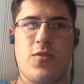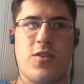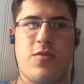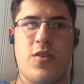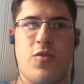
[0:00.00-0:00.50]

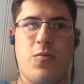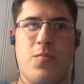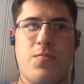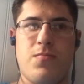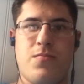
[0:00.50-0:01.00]
this video will
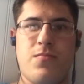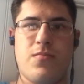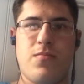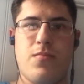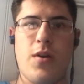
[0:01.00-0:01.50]

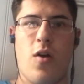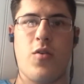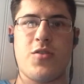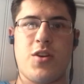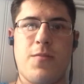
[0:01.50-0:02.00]
be
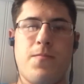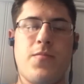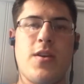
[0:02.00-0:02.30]
always up.